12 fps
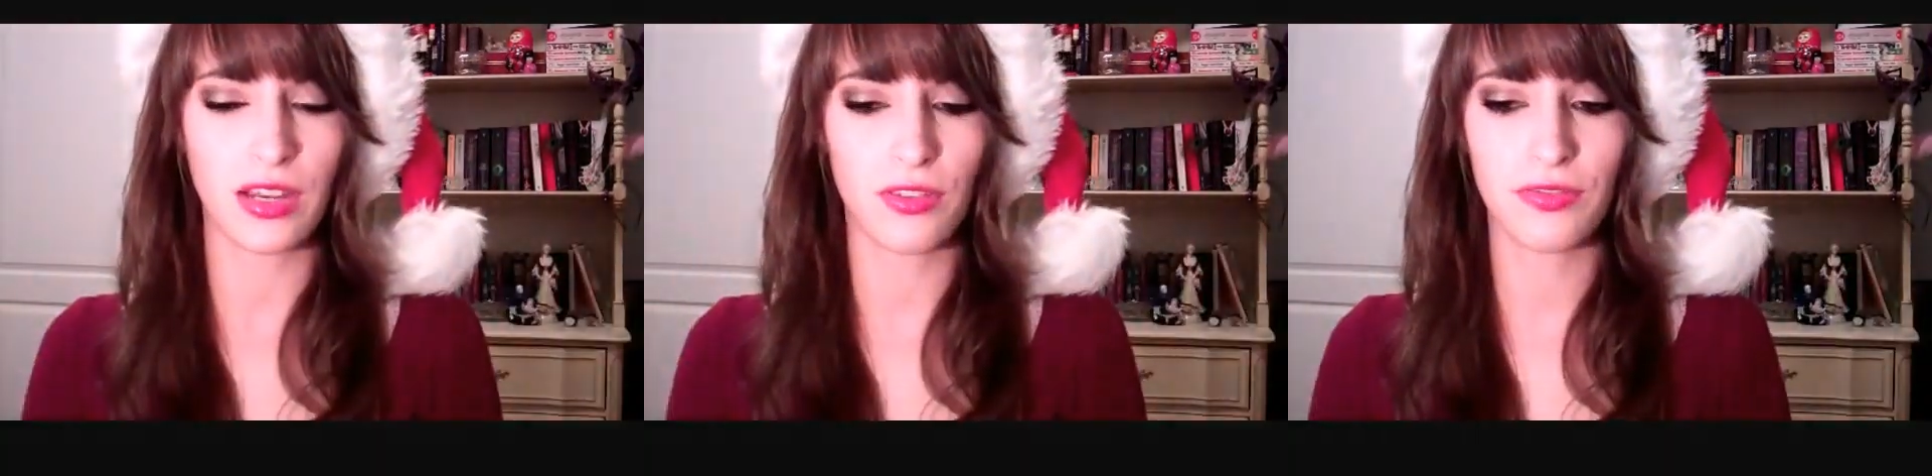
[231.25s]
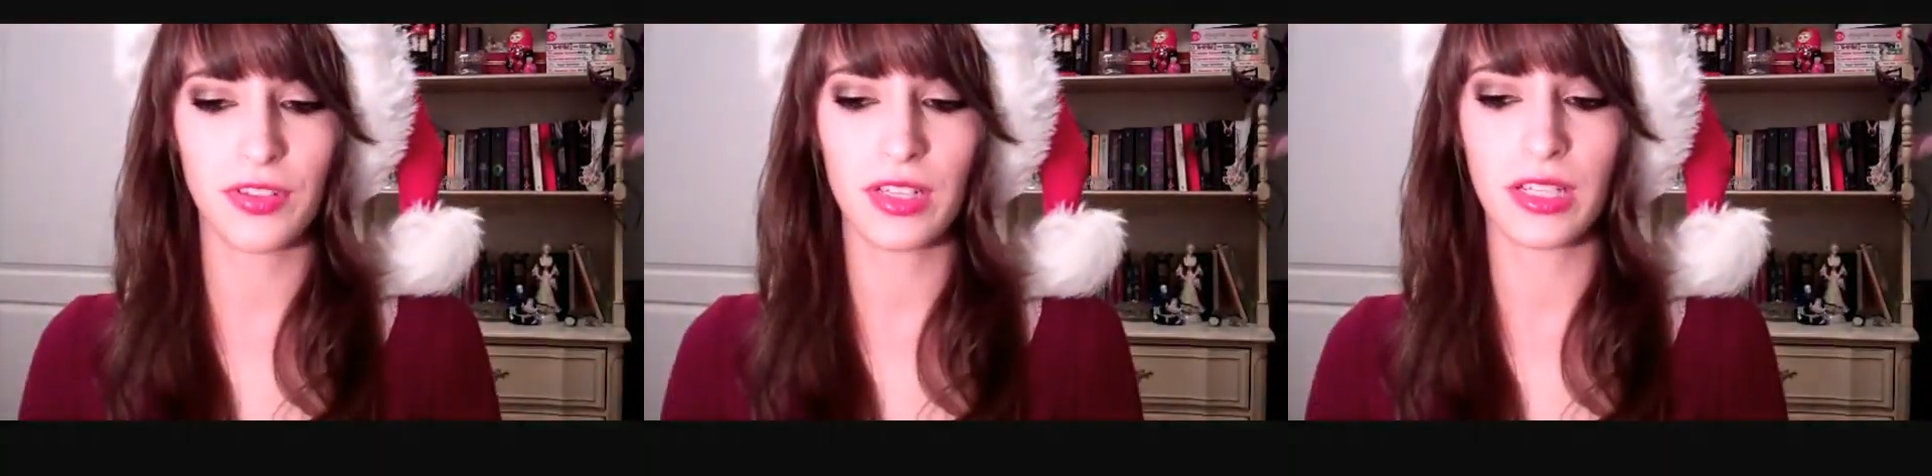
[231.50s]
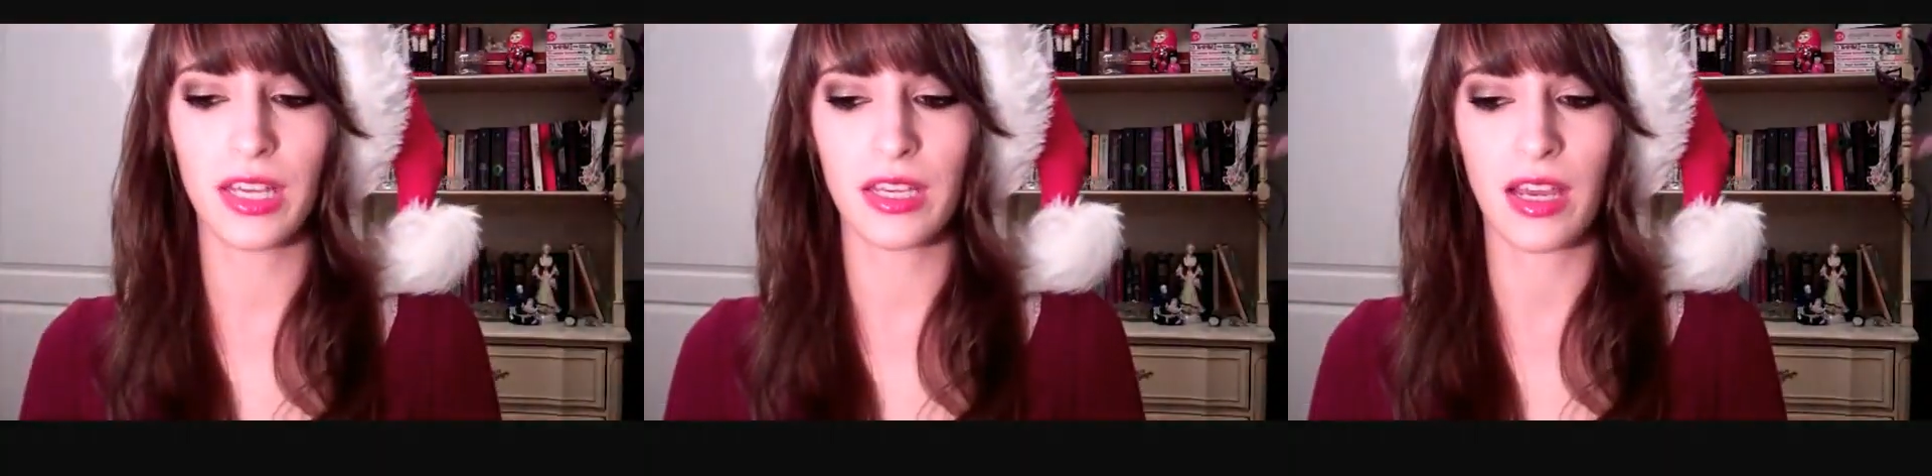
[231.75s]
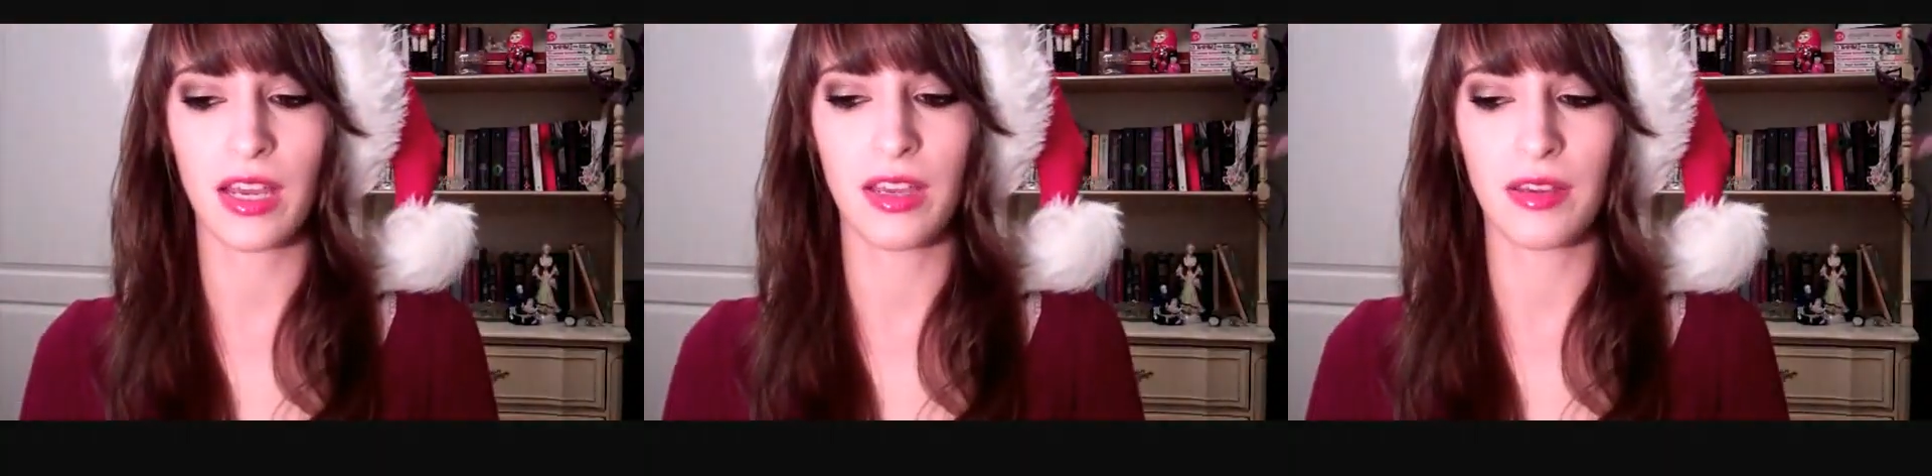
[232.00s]
I don't feel
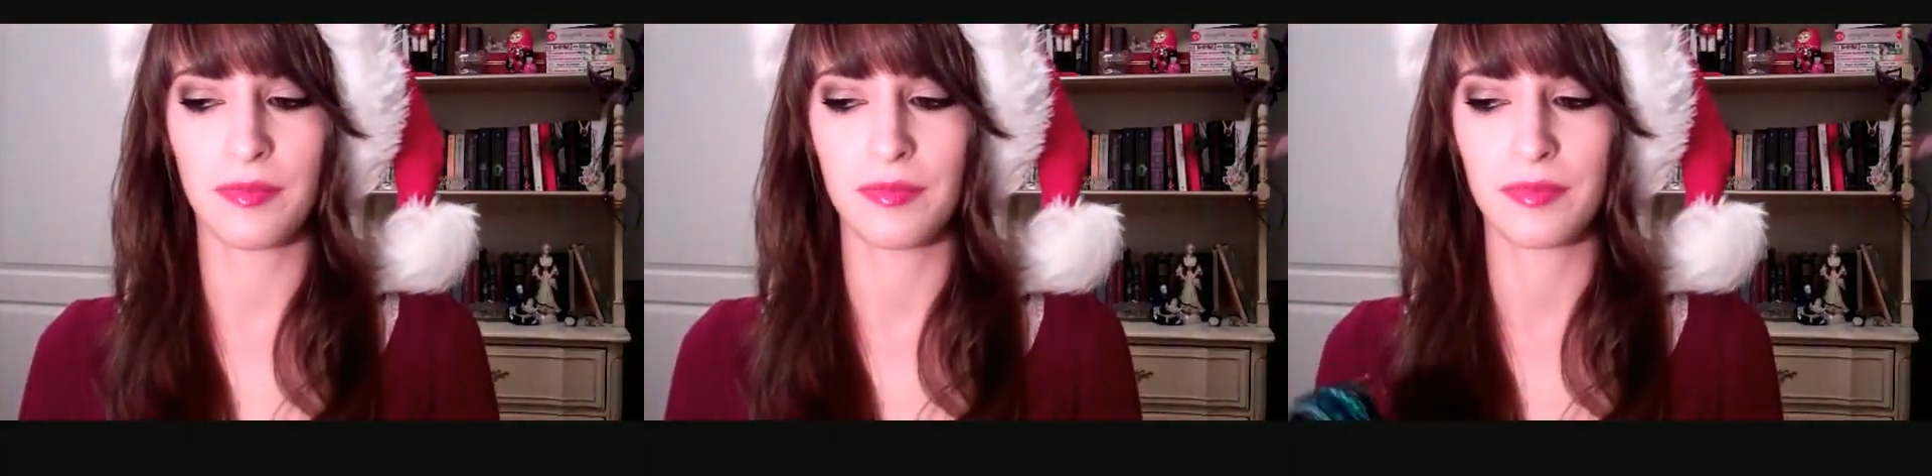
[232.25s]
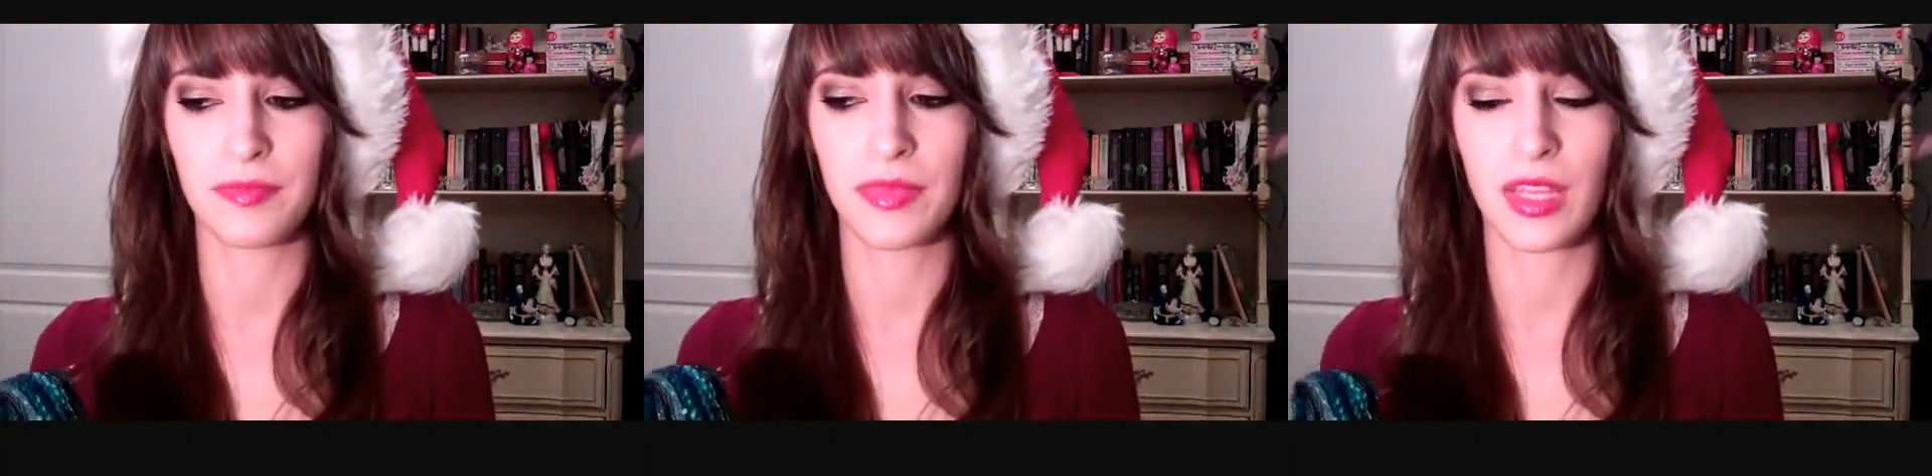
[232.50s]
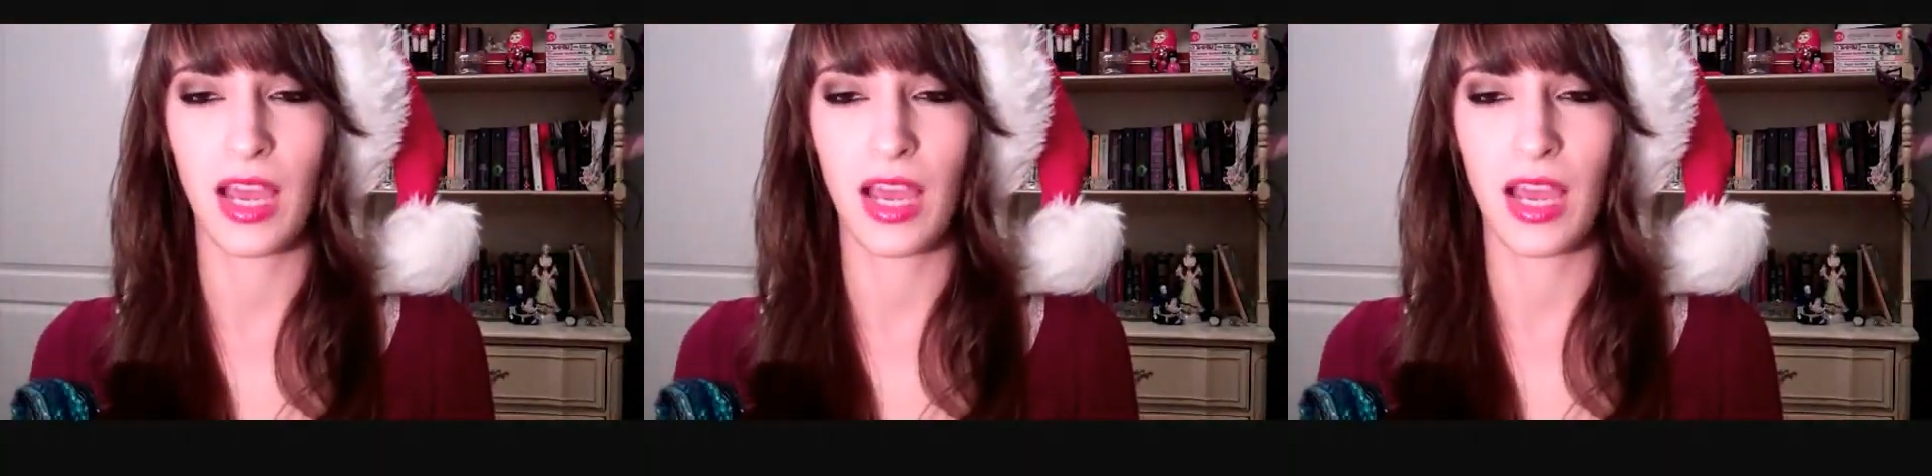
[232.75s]
like I'm